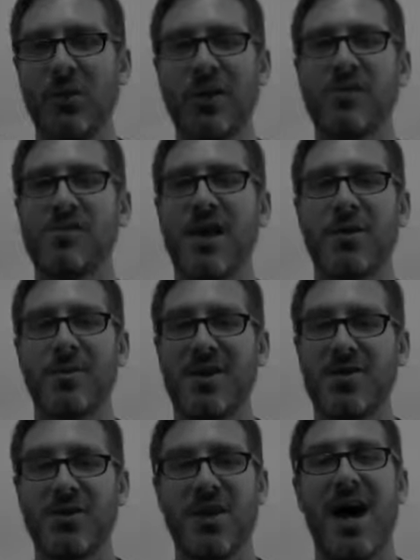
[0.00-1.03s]
what he was talking about
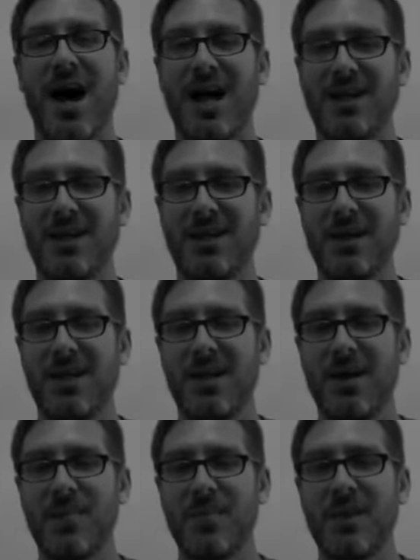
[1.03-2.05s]
or not,
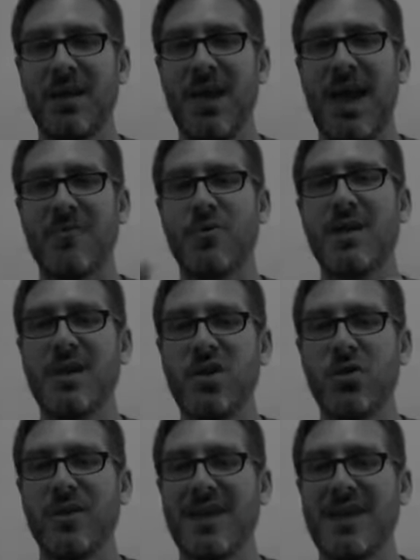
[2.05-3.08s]
everybody
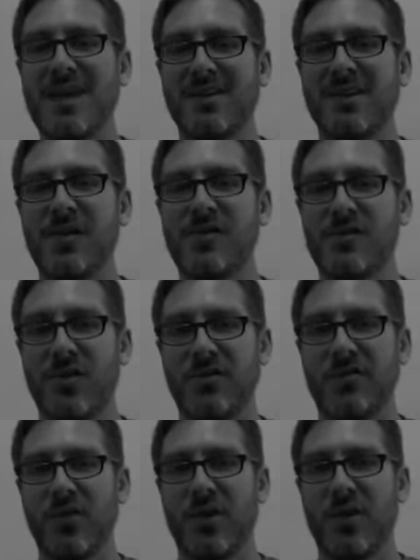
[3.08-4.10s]
knew that he at least stood
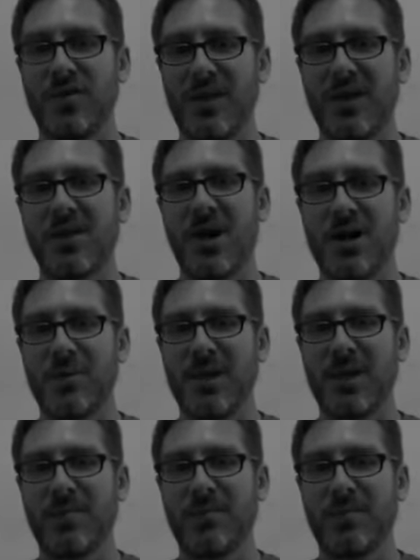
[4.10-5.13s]
for the
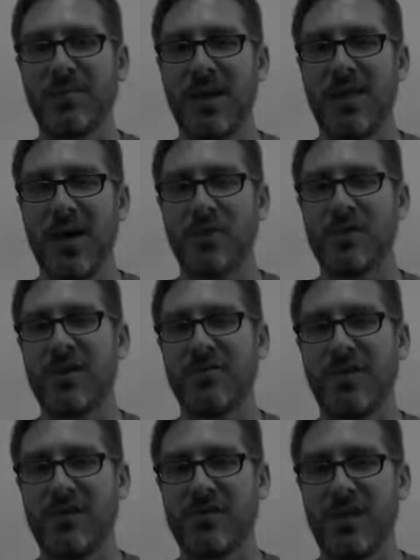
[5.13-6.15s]
economy. And that was
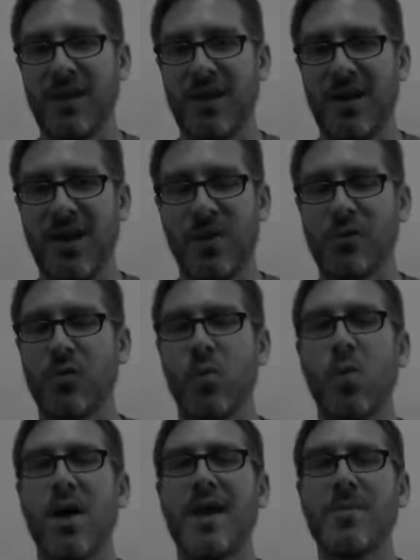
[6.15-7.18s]
convincing. And that was
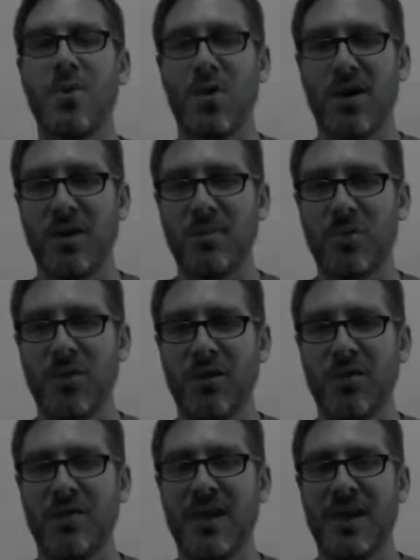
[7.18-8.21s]
way more
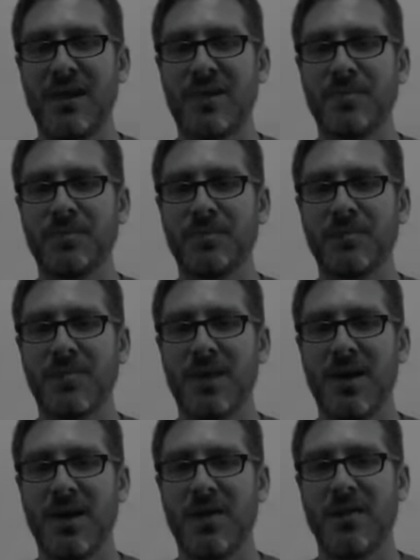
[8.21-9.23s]
important than
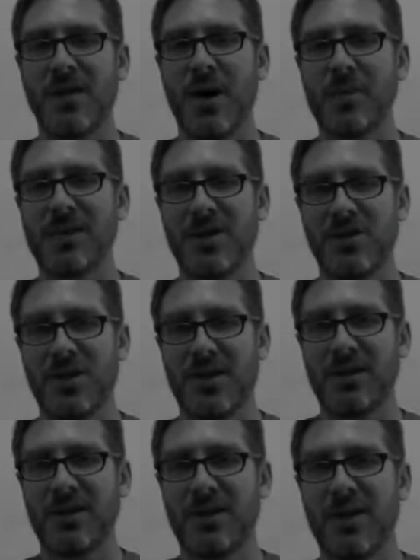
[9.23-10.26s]
the
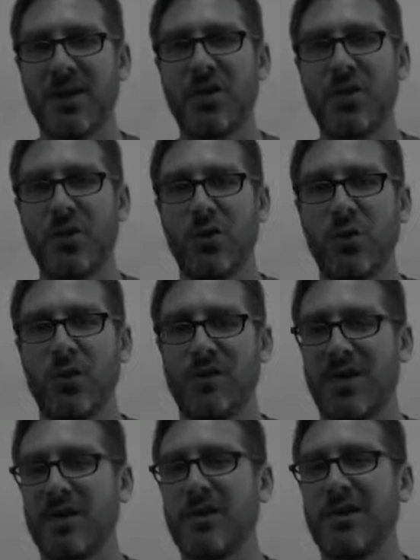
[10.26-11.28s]
competition, who was
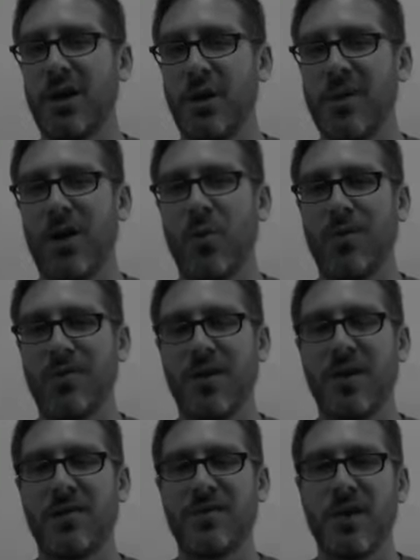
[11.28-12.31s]
unclear about what
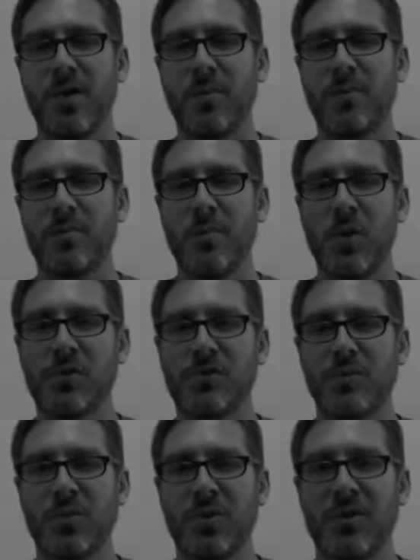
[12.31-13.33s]
their most
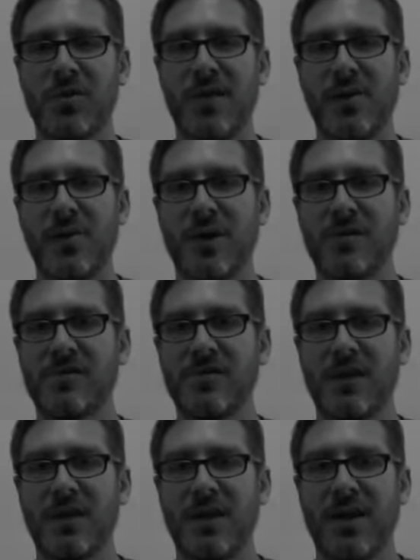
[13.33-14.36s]
important thing was
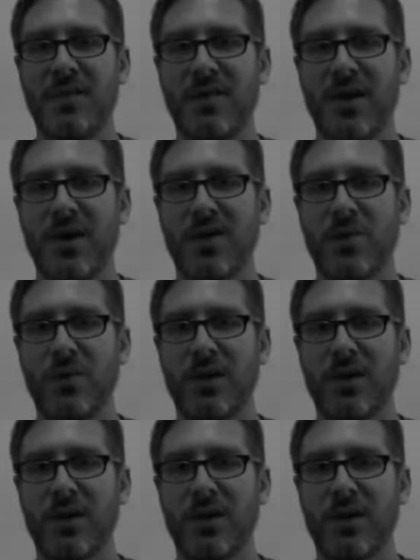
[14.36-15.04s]
and their